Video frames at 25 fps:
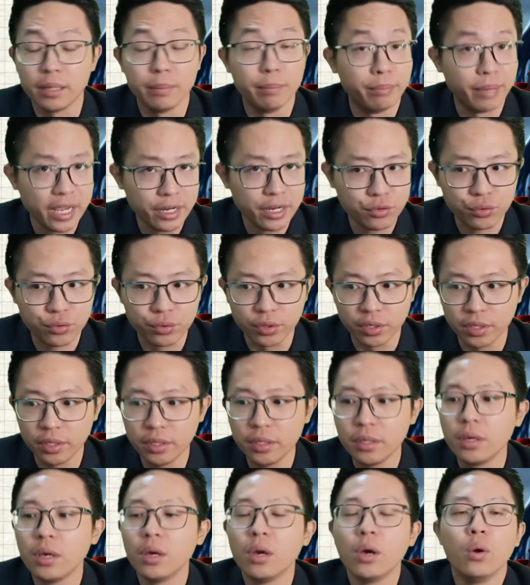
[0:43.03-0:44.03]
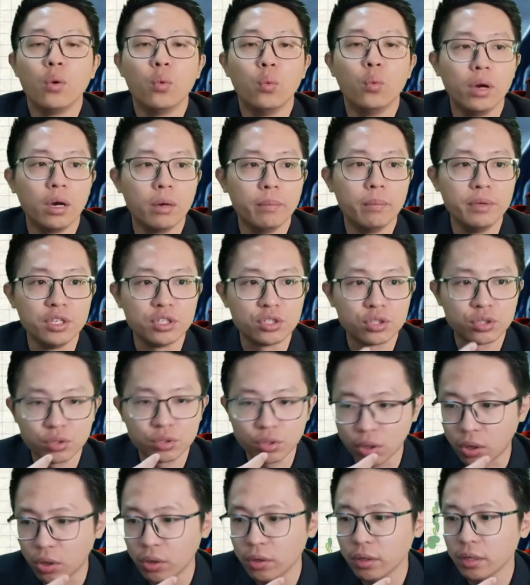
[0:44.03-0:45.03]
battery will be
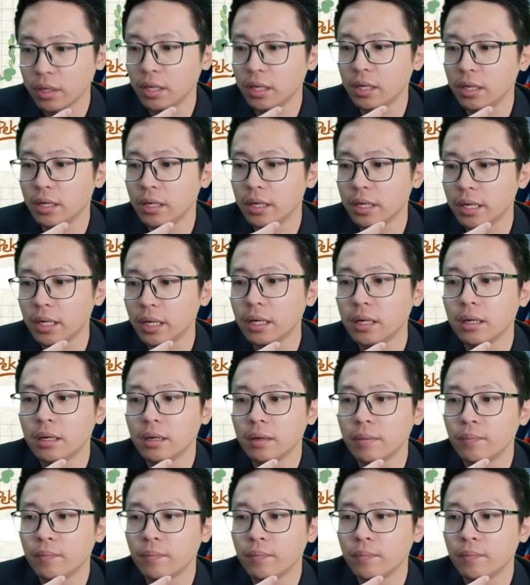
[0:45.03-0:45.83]
stored in the